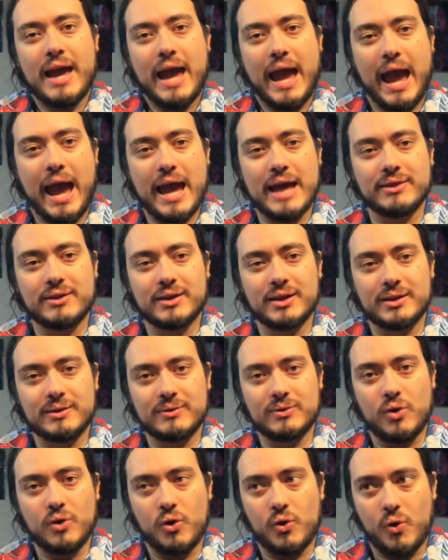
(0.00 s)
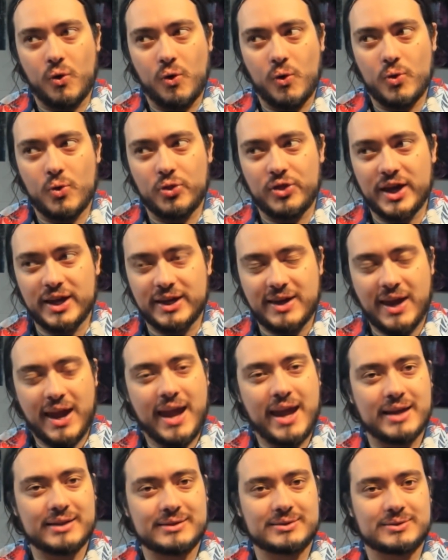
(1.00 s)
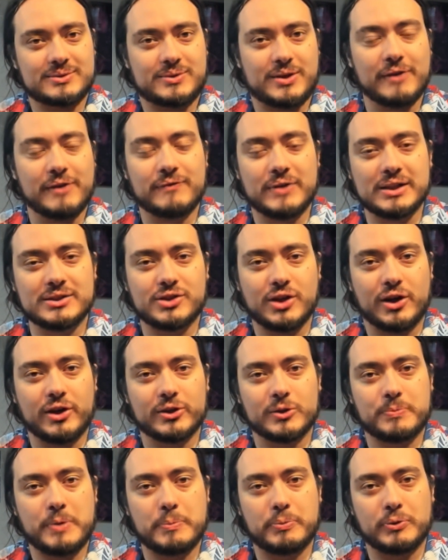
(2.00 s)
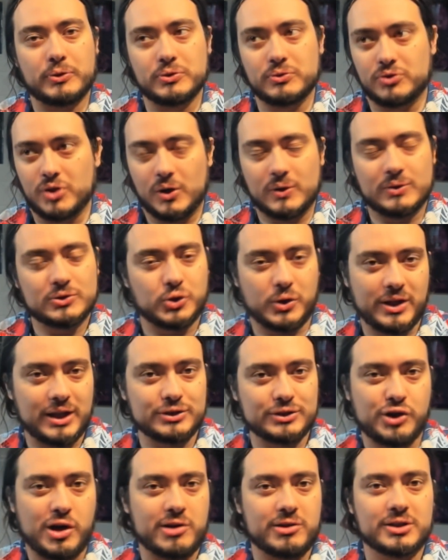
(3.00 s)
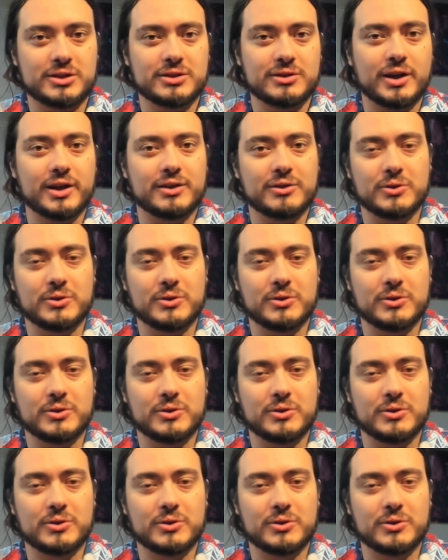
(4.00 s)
and then they can't convince other people who don't enjoy that genre to like it,